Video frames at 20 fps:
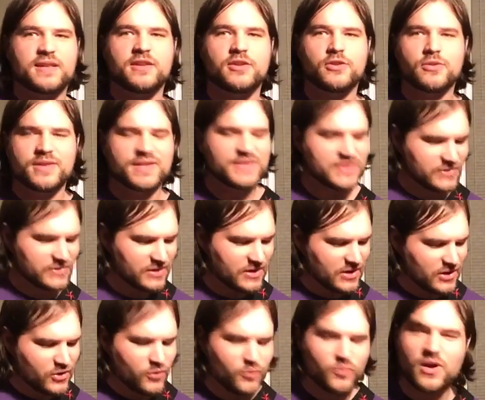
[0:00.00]
you know, this
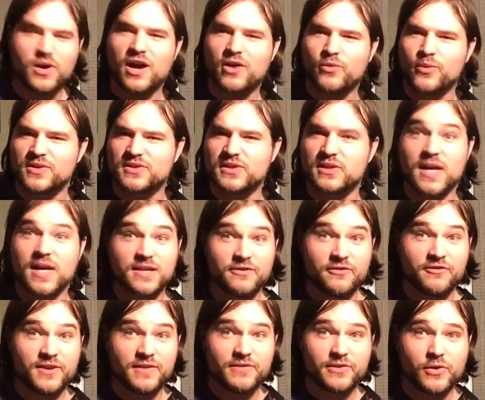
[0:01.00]
rock where it's a lot of
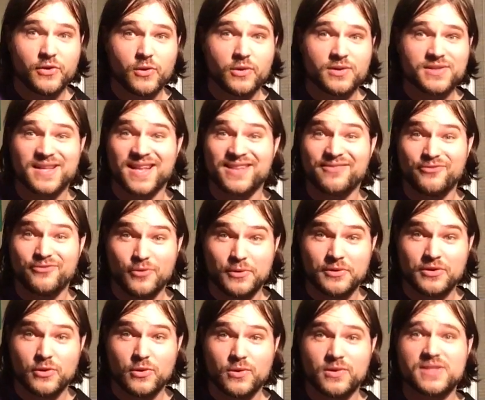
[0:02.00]
fifth chords, a lot of
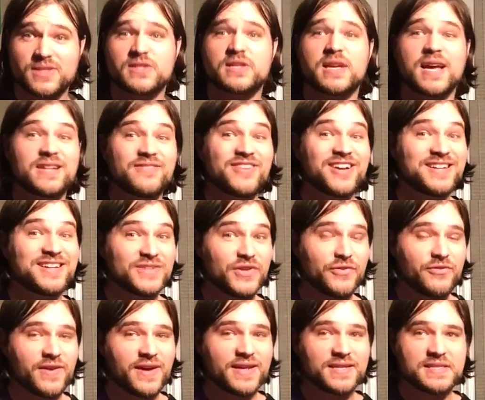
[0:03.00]
fourth chords, it's kind of
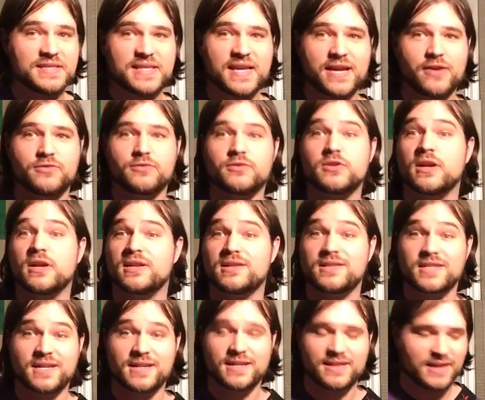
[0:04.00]
undefined sound
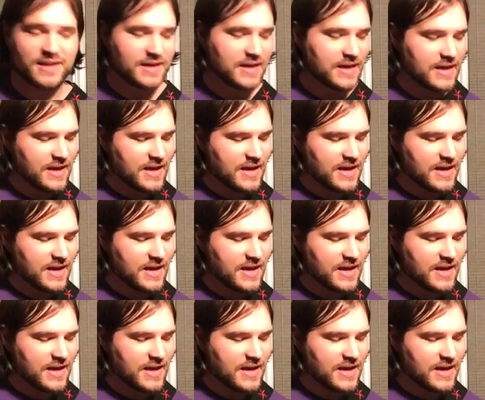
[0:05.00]
tonically.